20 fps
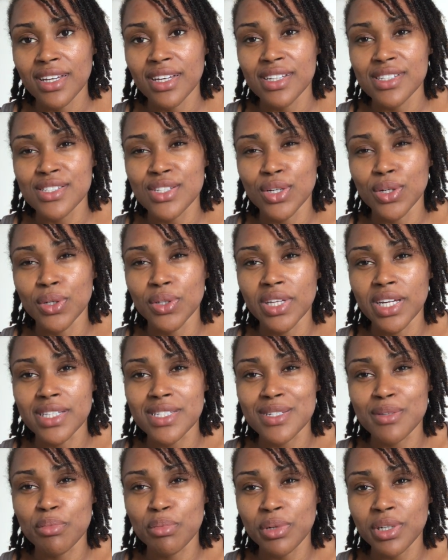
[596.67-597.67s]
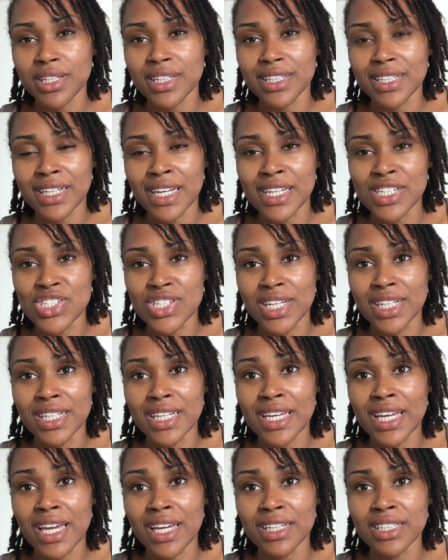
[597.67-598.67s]
so that's pretty unhygienic,
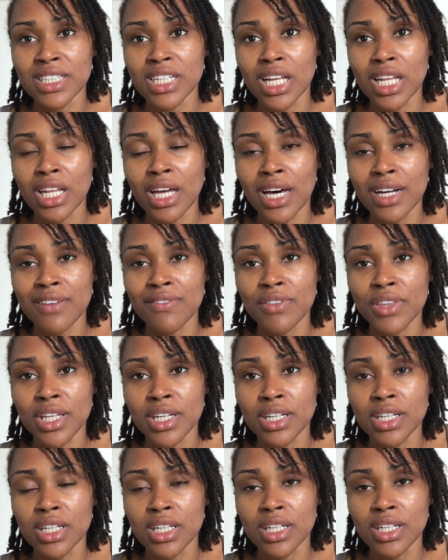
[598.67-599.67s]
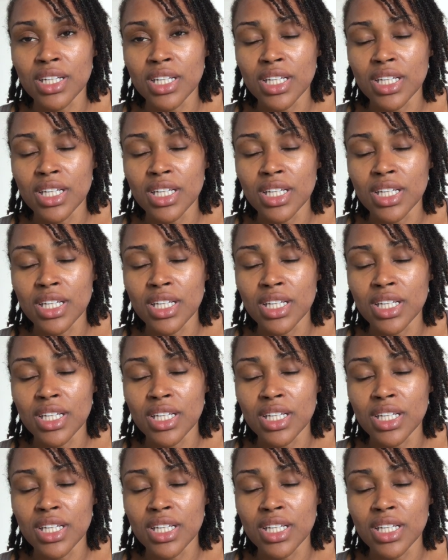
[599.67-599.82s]
and a lot of the